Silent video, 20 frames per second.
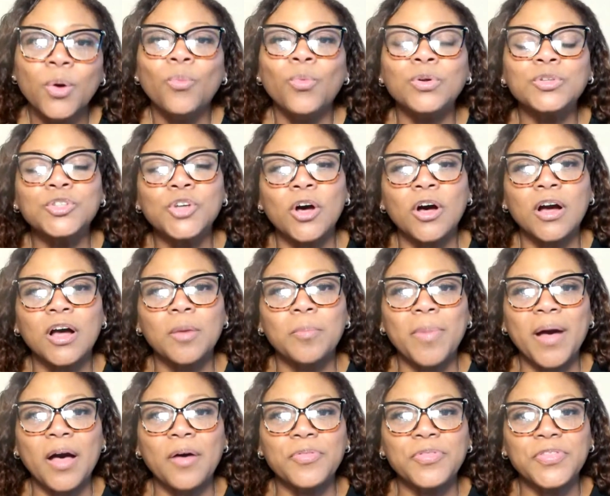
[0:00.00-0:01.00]
We'll talk
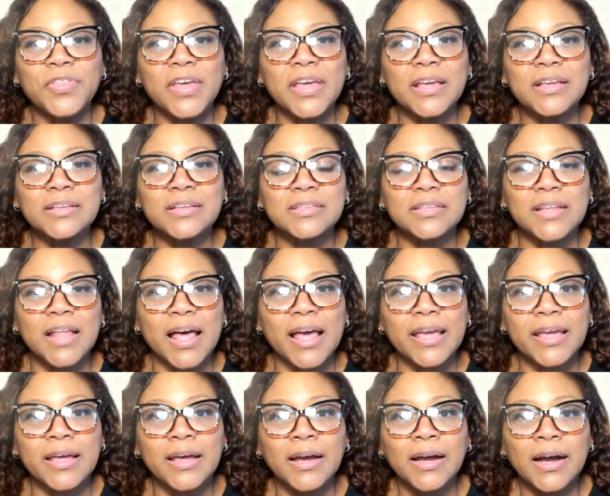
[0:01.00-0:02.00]
about things
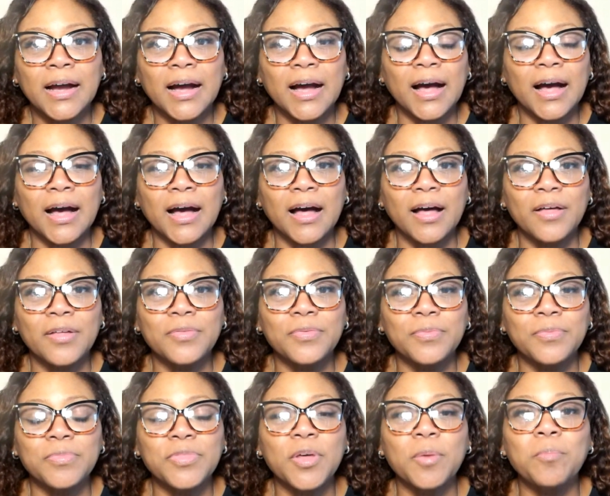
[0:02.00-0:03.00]
like
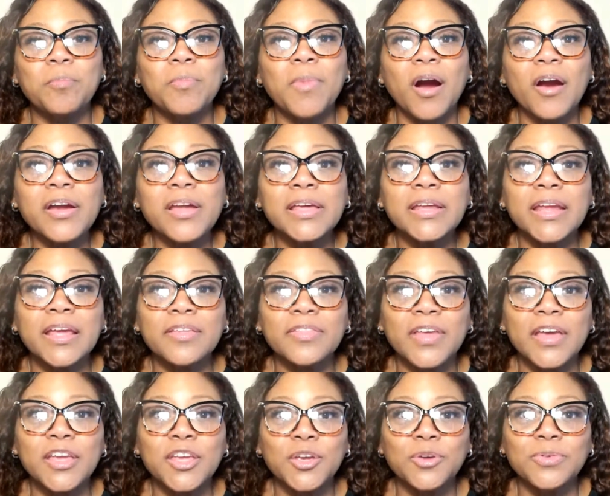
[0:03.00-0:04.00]
the marketing
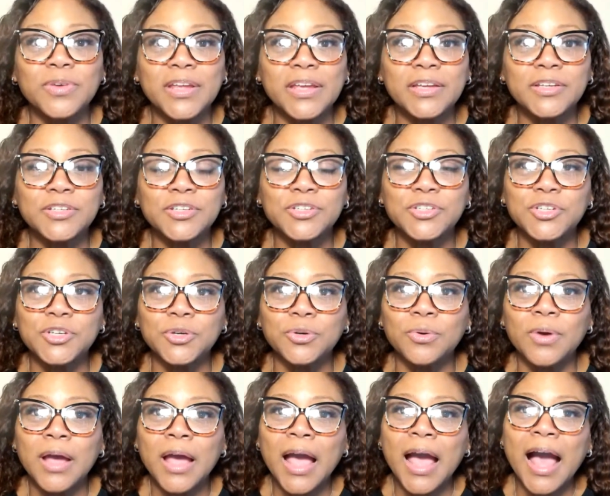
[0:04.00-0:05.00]
that you need to
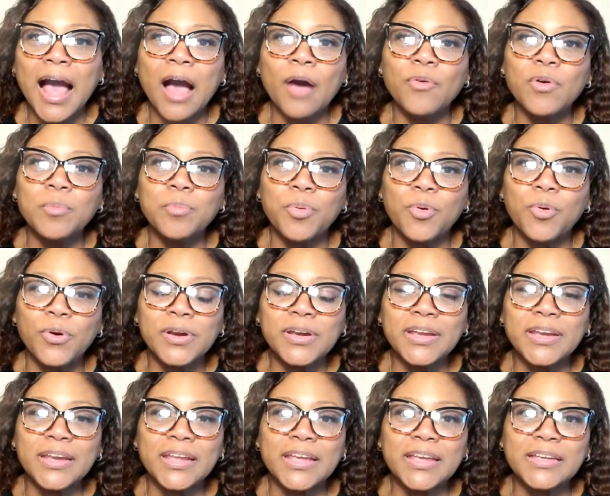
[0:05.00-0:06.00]
do, how
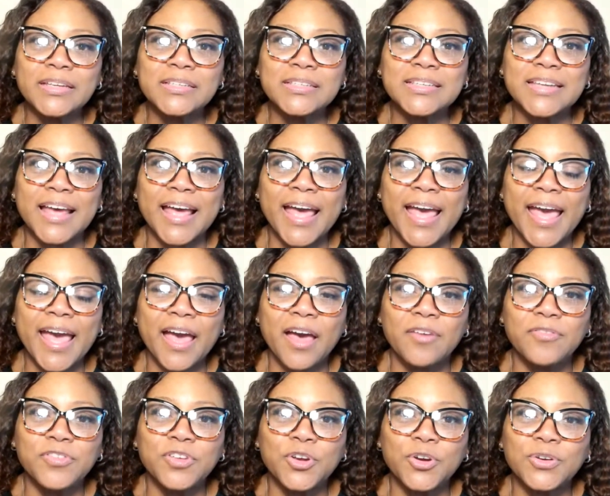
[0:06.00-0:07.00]
important it is to
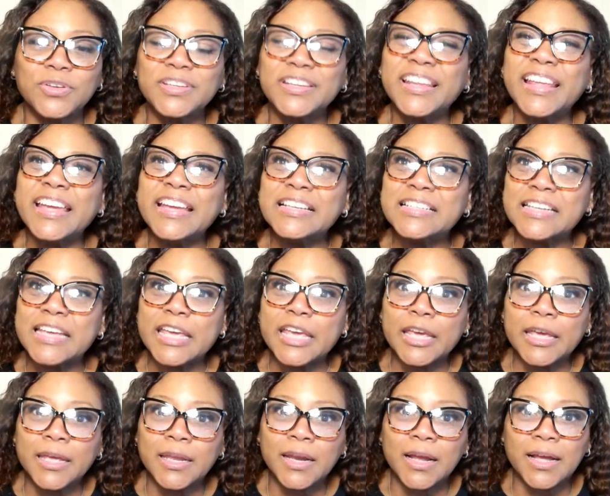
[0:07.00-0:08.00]
have your
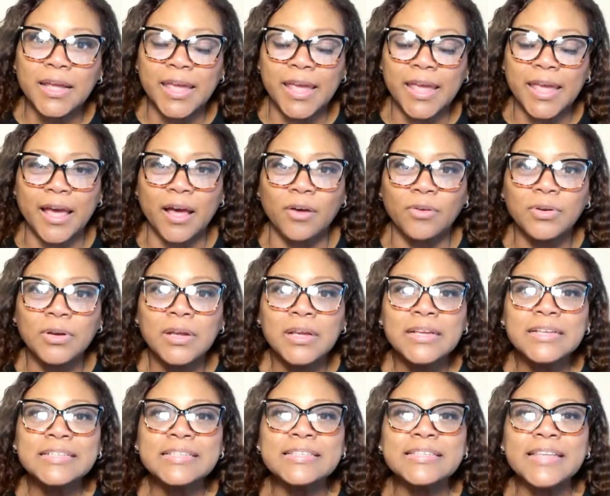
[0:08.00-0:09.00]
LinkedIn account
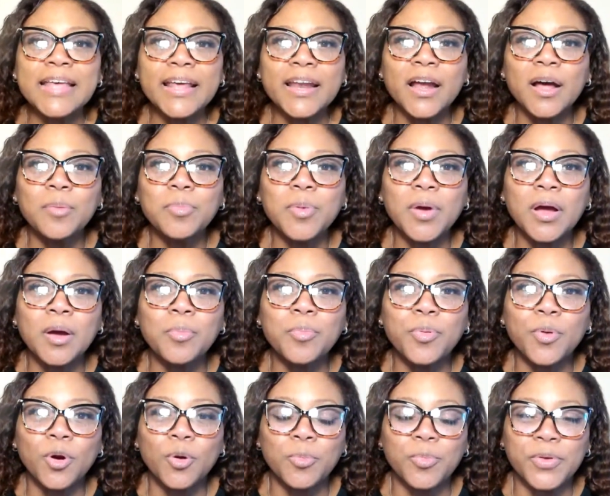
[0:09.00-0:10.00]
set up
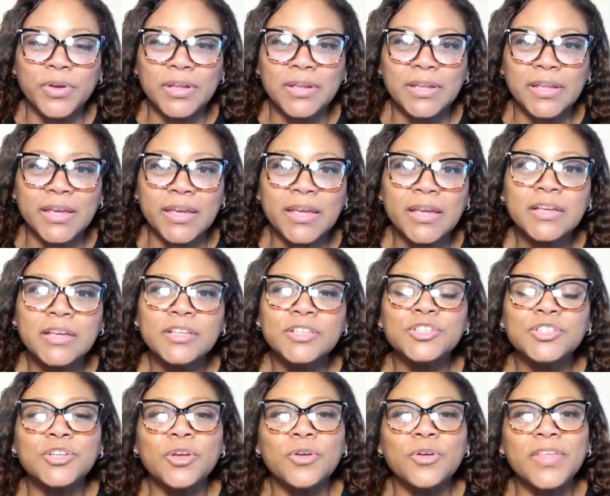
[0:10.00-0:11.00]
appropriately
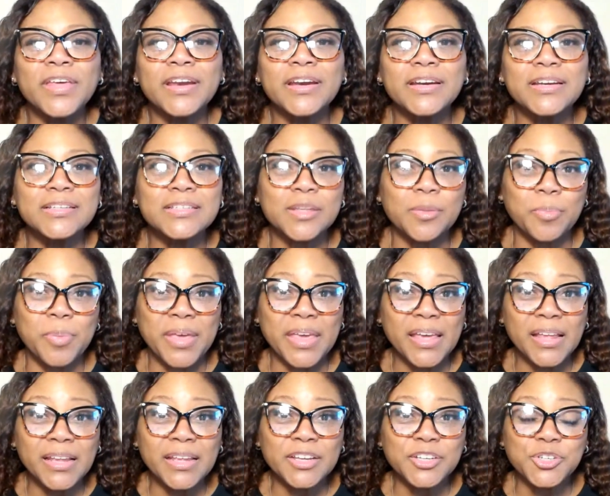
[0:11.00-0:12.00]
so that it is
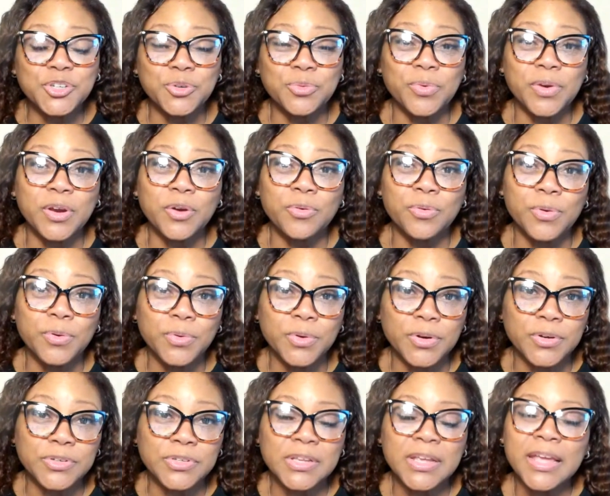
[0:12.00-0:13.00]
appealing to
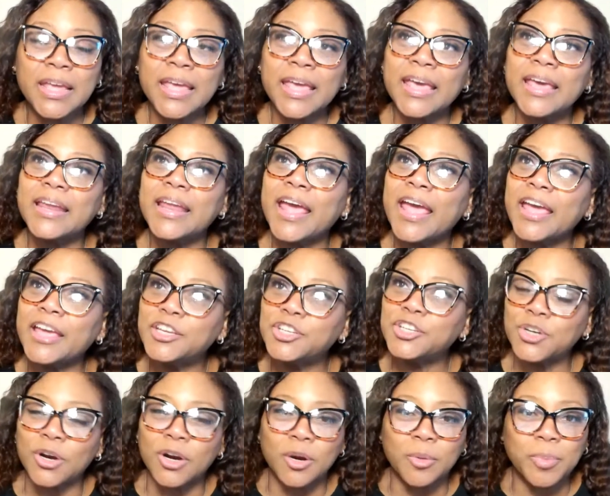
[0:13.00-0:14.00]
recruiters and
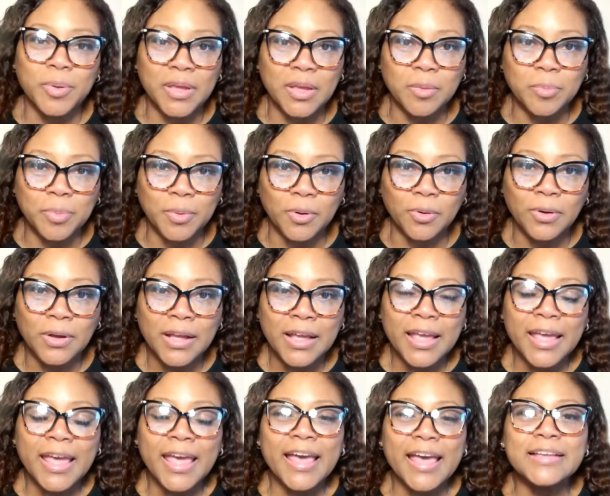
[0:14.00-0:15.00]
HR people.
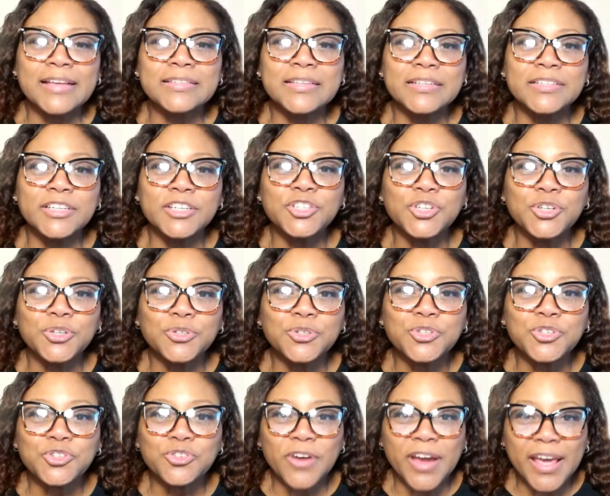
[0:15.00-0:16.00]
As a digital
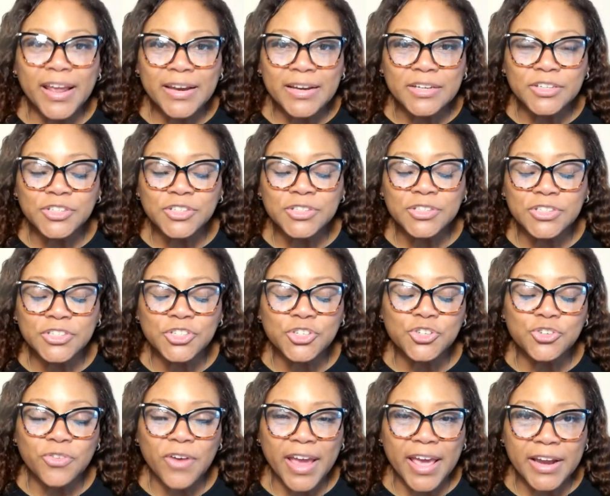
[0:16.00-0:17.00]

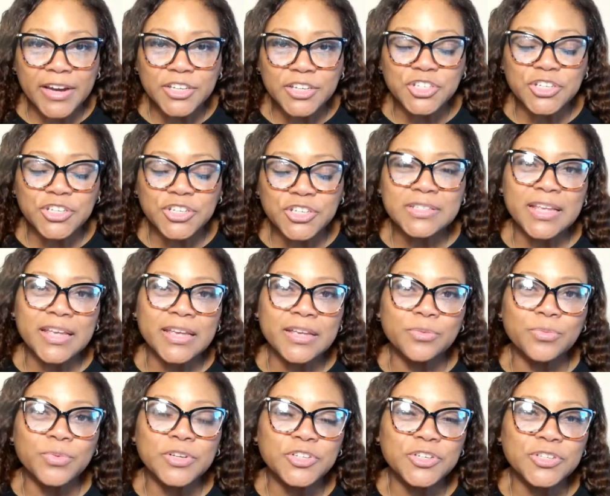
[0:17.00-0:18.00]
strategist,
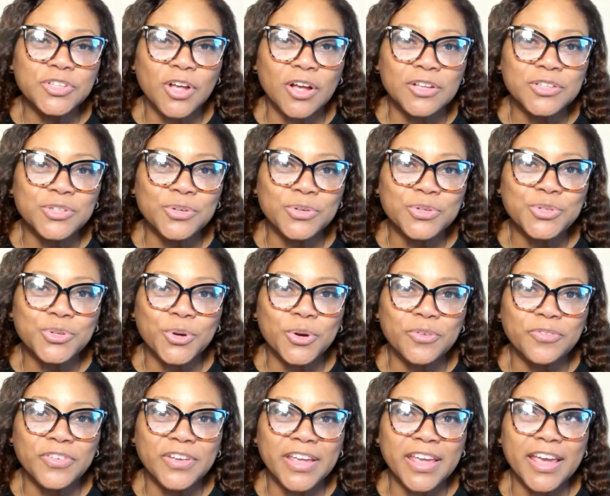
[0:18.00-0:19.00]
which is also a
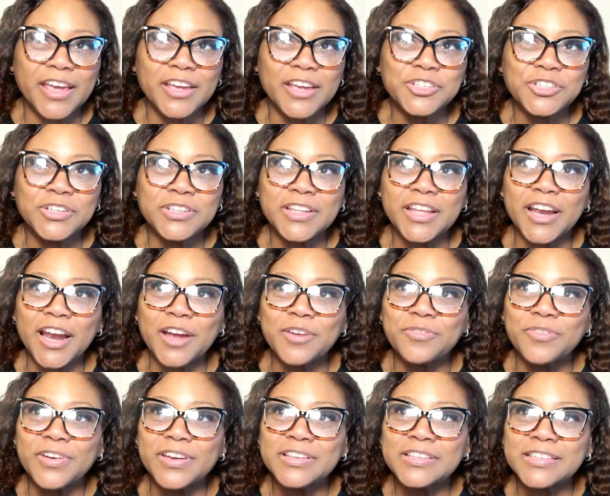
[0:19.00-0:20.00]
certification that I
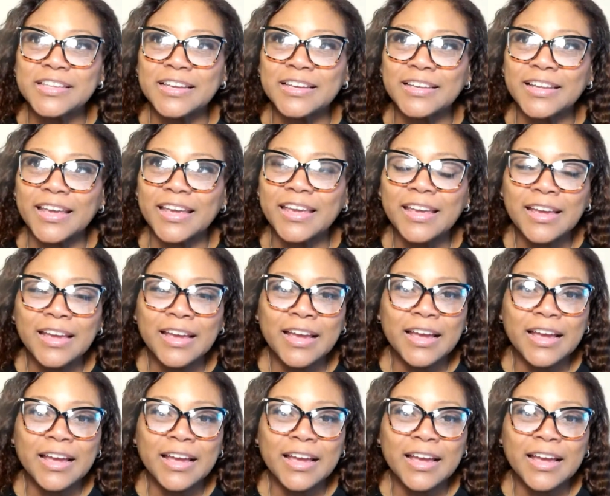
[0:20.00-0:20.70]
recently